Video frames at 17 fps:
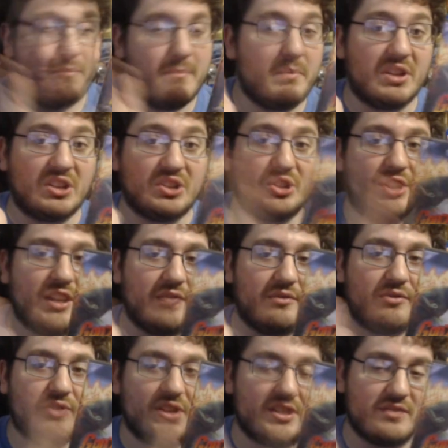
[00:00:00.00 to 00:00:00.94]
Been looking for
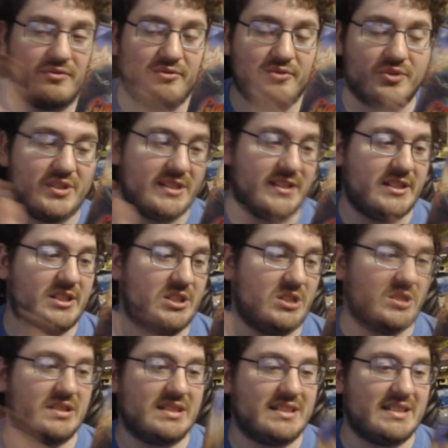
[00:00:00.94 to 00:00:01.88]
this for a long
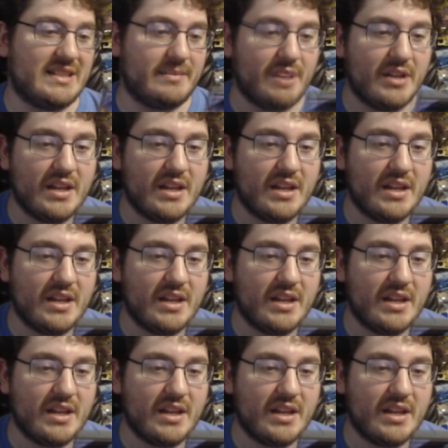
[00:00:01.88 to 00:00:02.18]
time.